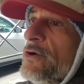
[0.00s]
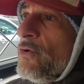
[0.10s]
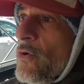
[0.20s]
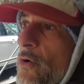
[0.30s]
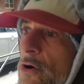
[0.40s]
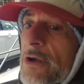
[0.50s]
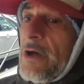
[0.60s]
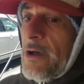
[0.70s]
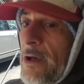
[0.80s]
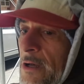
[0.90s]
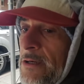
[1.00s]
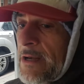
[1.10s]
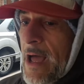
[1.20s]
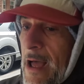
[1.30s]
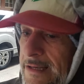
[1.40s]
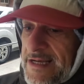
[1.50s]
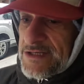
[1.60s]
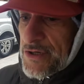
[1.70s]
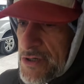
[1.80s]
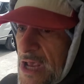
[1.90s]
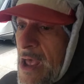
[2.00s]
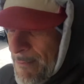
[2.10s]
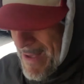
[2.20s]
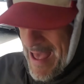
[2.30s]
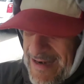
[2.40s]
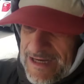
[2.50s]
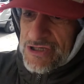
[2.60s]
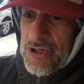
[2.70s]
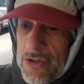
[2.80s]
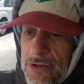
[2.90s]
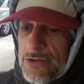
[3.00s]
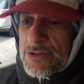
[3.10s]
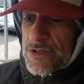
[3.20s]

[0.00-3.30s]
organizers, managers